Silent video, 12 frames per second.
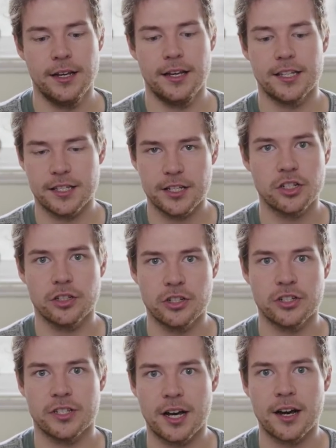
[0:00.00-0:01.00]
It's literally
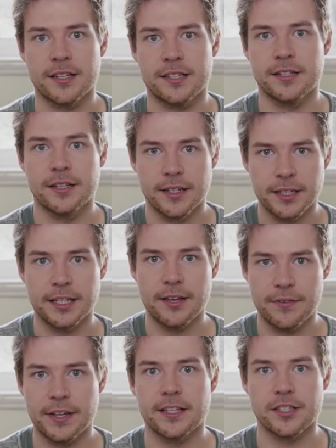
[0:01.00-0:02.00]
just us
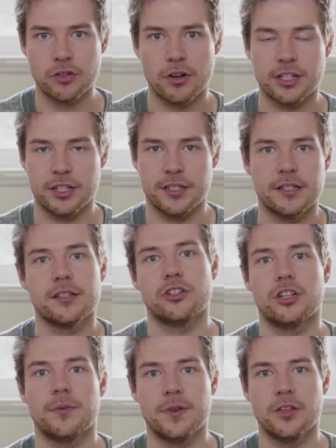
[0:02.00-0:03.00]
giving instructions to the
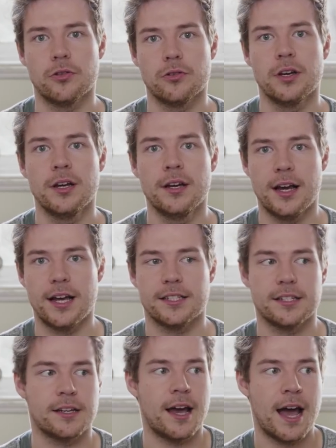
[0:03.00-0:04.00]
G P U
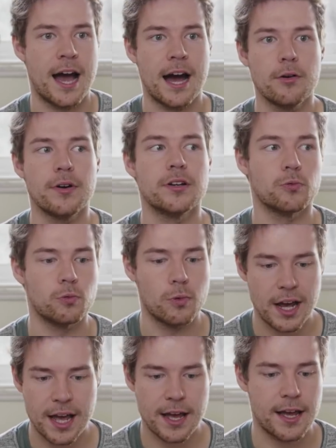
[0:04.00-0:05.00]
as to how and
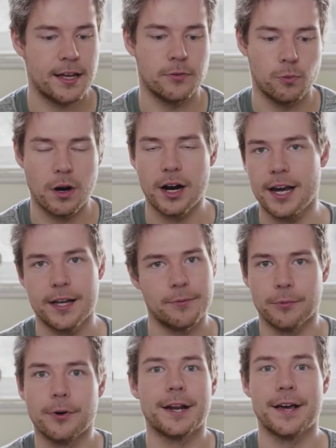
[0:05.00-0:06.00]
where and why
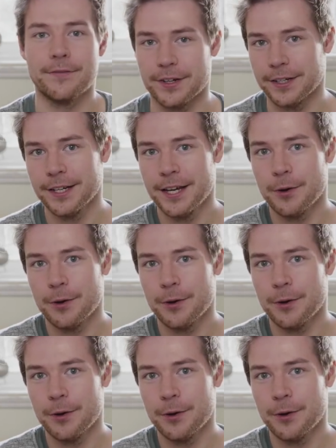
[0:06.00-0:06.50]
and whatever